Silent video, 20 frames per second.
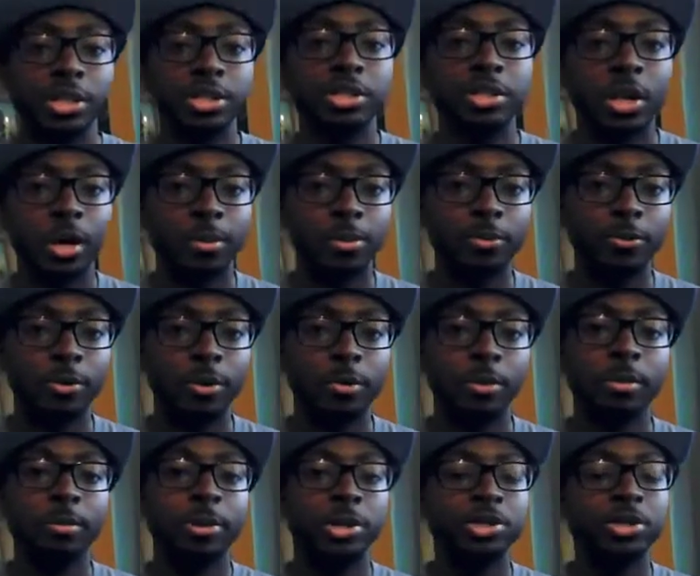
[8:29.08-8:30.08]
then start
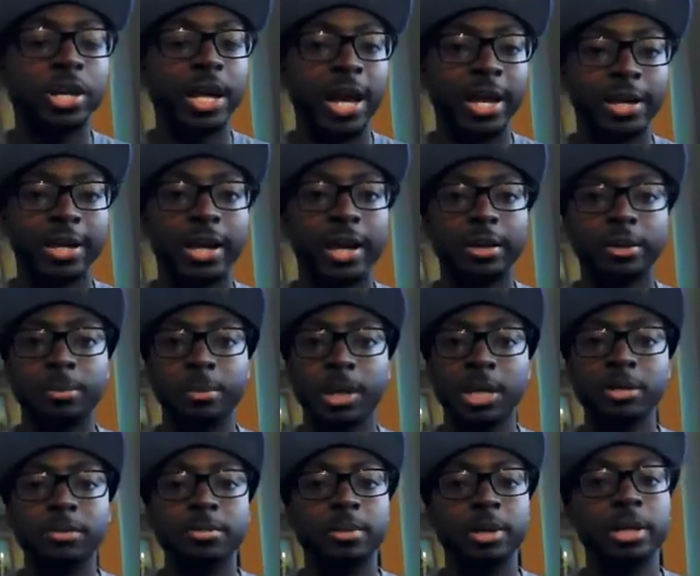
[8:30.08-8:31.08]
performing. But you gotta get out the
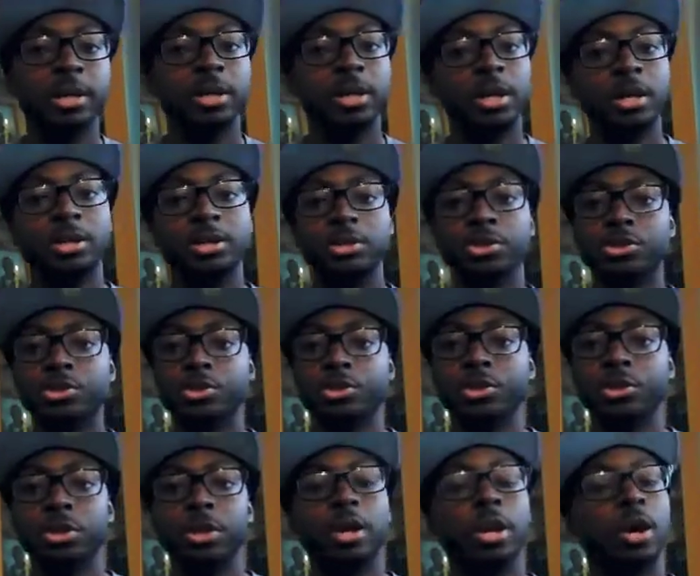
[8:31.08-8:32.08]
basement.
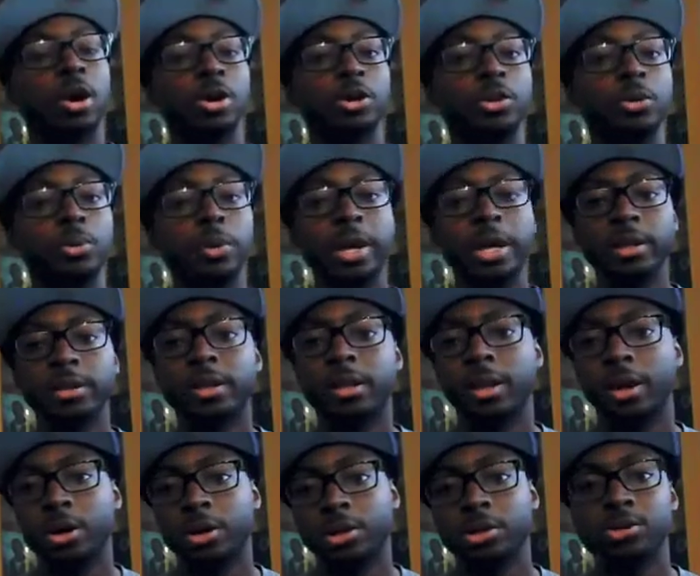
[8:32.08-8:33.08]
The longer you wait,
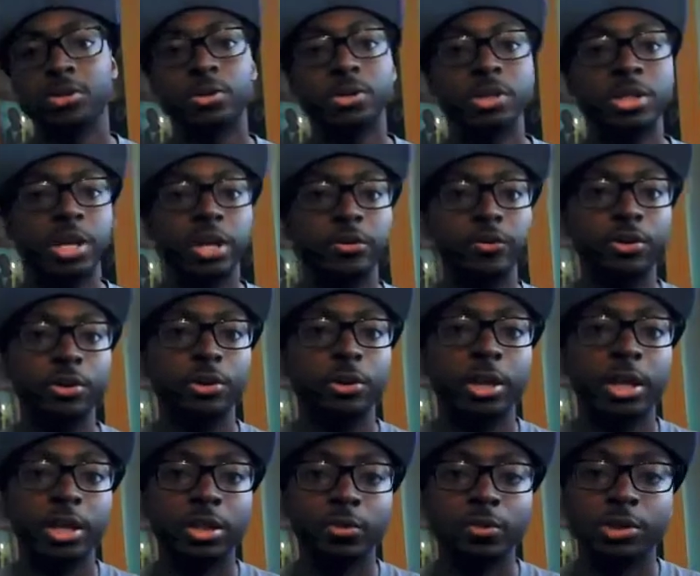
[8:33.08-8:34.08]
the longer it's gonna take for you
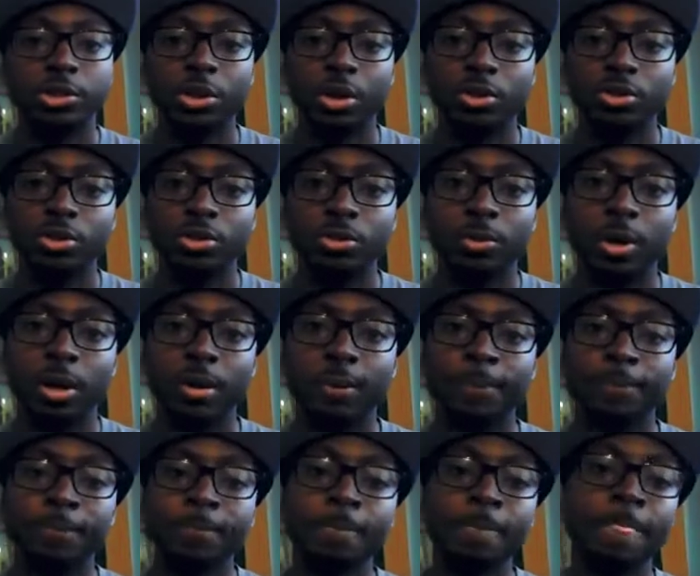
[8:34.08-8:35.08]
to get the results you
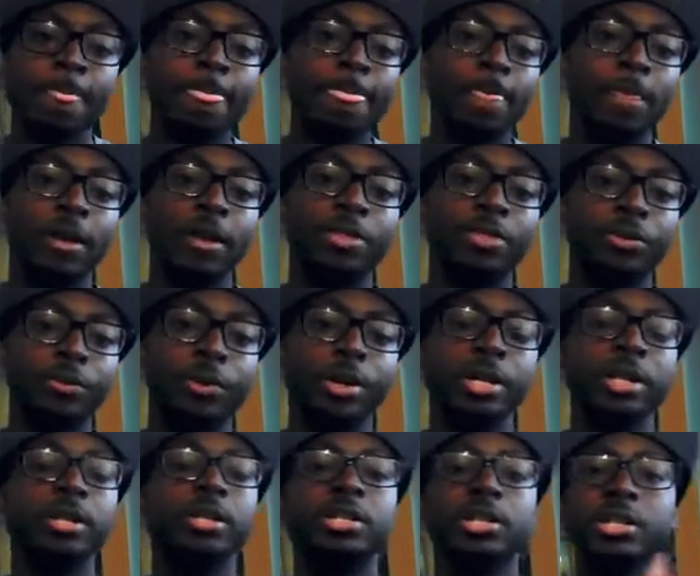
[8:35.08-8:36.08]
want. And
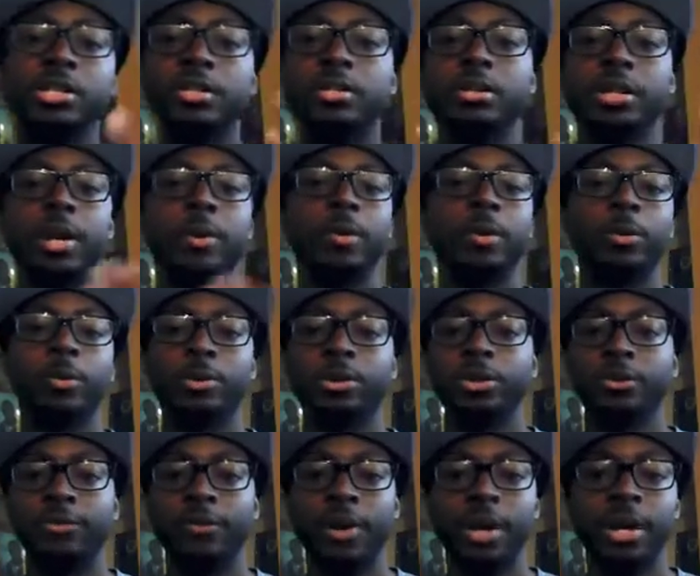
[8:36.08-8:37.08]
3, just network
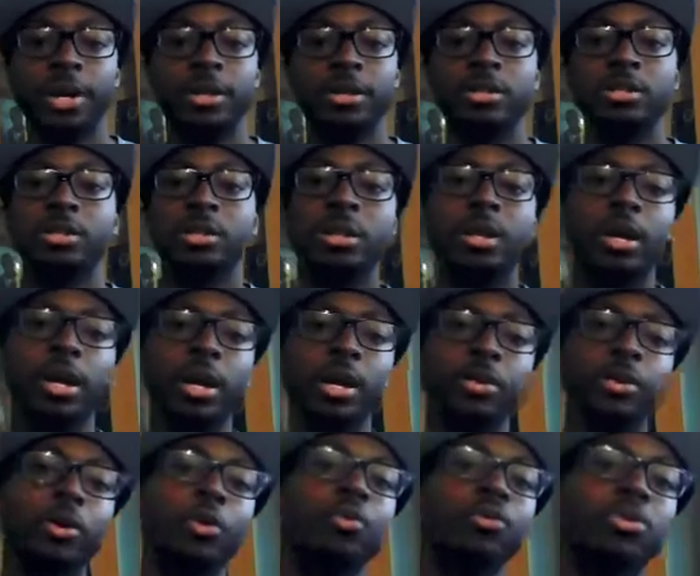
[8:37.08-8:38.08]
with your fans,
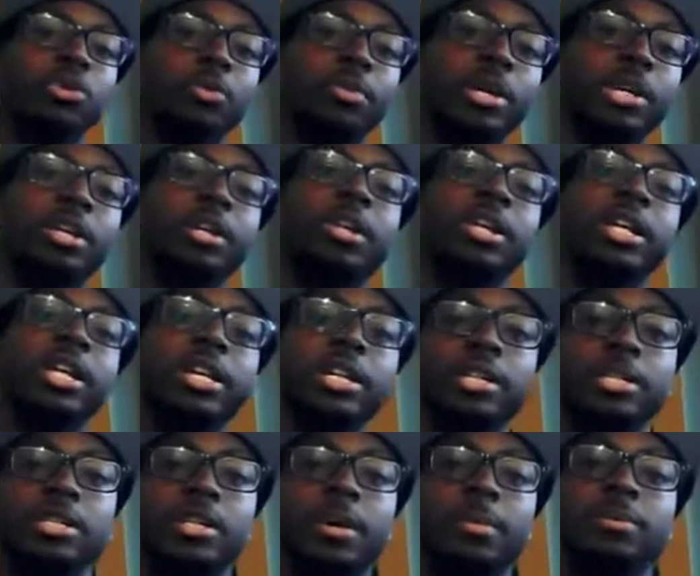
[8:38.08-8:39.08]
and those will be your
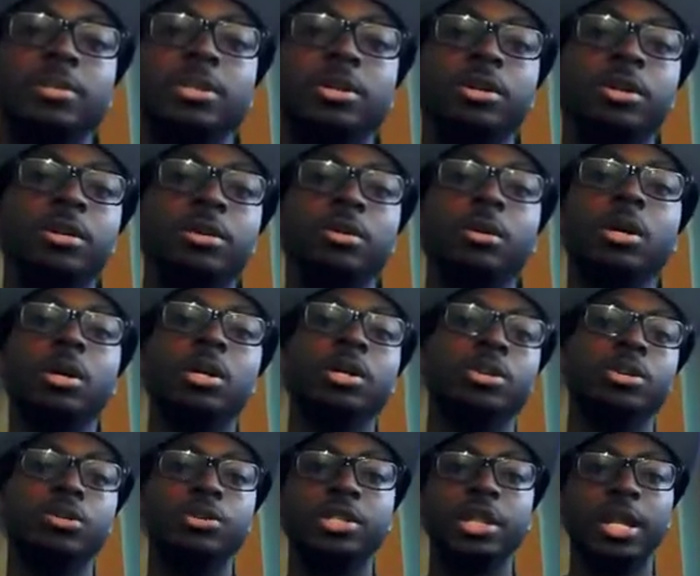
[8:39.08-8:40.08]
leads up to
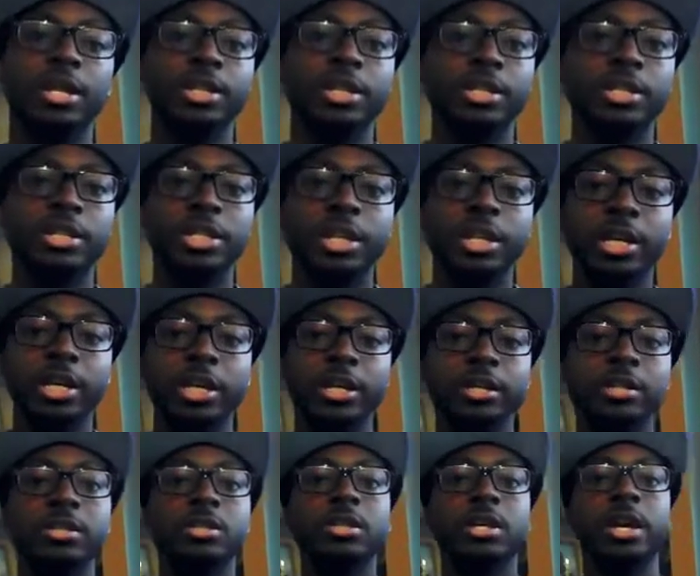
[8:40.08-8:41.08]
you selling your
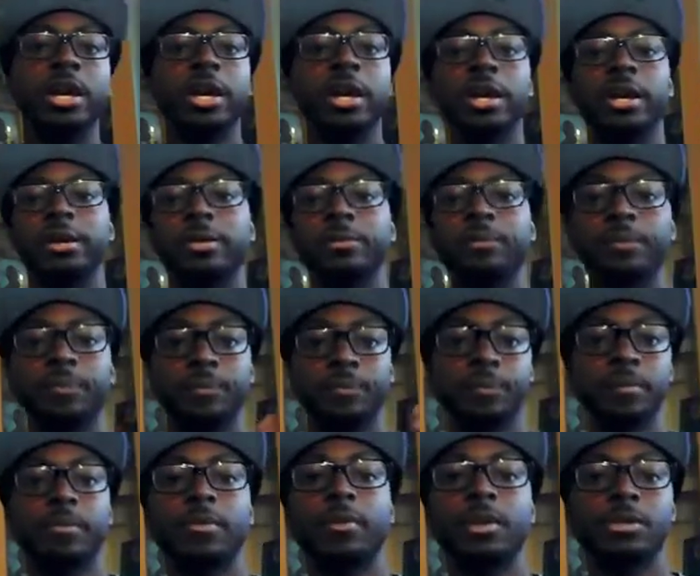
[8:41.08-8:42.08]
CDs and
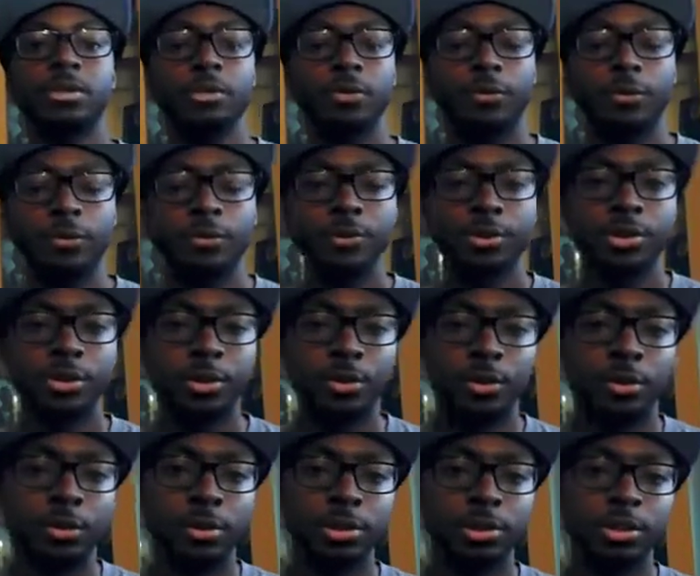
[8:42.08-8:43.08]
so forth and
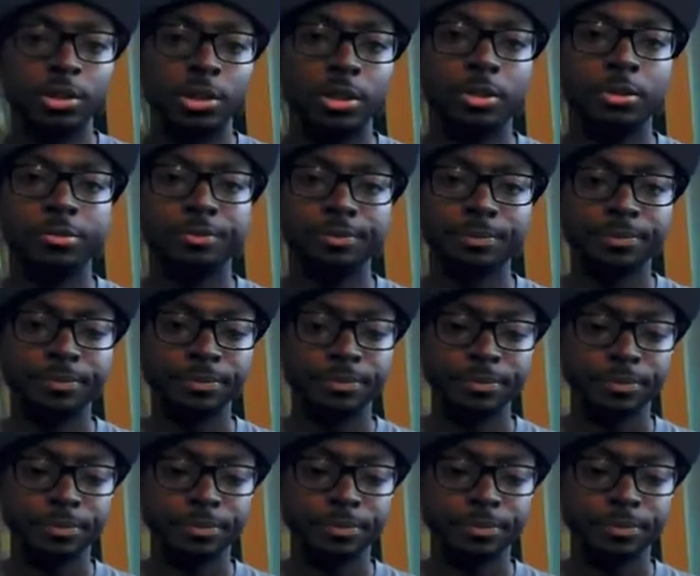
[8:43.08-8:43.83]
so on. So